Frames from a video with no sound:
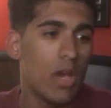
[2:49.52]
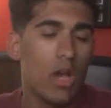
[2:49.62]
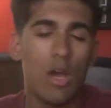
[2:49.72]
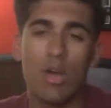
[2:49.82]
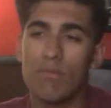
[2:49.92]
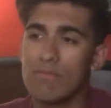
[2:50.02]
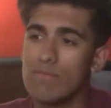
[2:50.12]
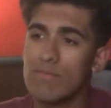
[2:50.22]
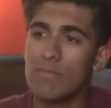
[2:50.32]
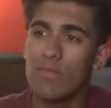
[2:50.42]
Um,
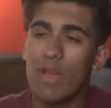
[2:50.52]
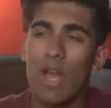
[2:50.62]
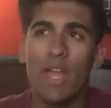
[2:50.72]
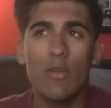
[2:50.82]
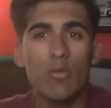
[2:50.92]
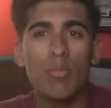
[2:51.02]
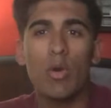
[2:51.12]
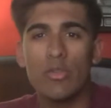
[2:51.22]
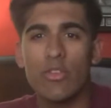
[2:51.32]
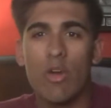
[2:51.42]
I don't
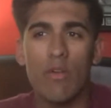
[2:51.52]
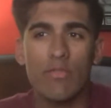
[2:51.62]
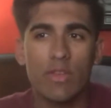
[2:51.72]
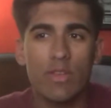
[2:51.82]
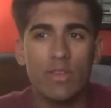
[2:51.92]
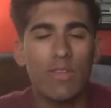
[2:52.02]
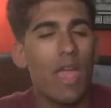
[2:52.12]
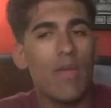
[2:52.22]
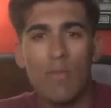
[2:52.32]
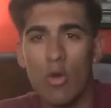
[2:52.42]
post as often because I
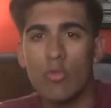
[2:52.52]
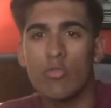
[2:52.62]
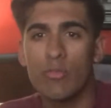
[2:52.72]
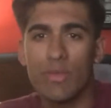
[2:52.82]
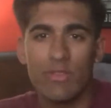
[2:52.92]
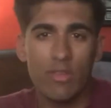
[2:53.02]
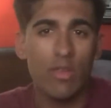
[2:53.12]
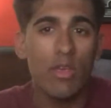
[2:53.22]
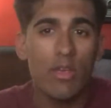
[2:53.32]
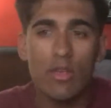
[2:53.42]
am ultra busy